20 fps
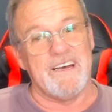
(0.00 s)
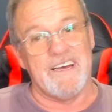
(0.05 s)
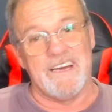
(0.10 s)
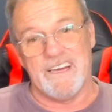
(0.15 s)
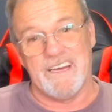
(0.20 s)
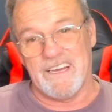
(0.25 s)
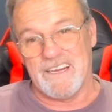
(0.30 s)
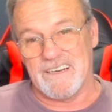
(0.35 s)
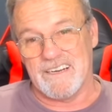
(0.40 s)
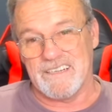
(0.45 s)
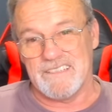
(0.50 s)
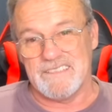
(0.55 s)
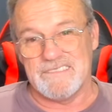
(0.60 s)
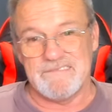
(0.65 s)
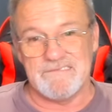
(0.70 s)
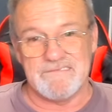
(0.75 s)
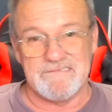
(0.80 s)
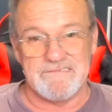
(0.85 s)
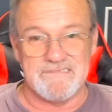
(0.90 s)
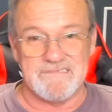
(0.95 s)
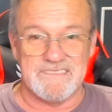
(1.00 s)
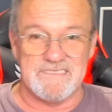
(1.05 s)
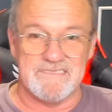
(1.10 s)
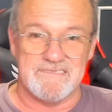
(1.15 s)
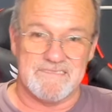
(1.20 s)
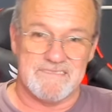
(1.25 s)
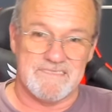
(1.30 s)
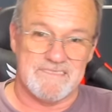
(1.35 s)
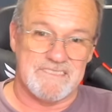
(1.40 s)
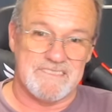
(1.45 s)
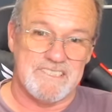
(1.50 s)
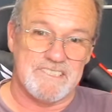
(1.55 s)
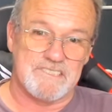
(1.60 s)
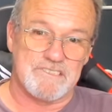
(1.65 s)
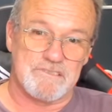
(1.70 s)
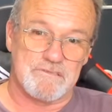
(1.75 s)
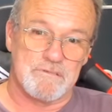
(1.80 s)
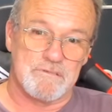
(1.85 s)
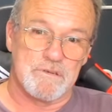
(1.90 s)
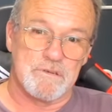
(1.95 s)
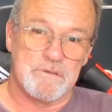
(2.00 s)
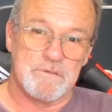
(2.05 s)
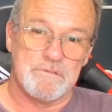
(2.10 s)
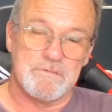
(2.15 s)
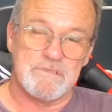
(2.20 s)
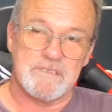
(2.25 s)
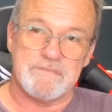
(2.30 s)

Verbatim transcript: England is screwed,